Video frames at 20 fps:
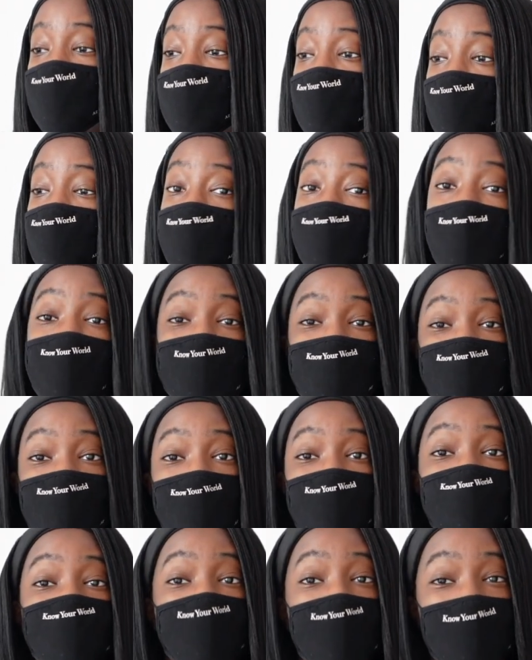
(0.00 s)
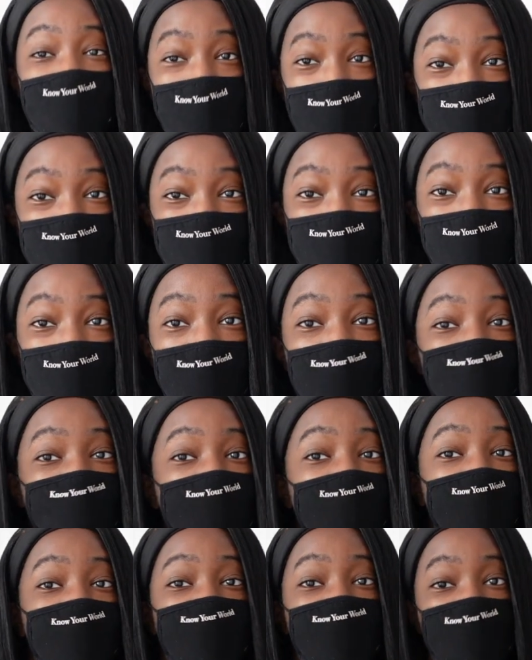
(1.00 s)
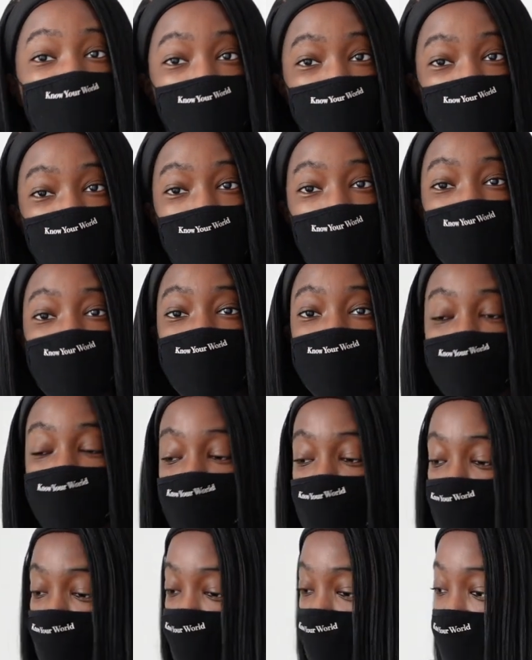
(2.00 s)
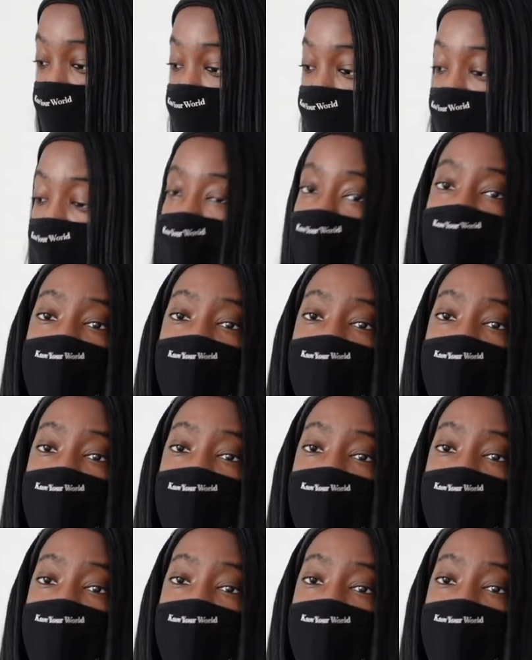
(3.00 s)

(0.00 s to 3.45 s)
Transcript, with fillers: So last week was my last week of being rough out in these streets.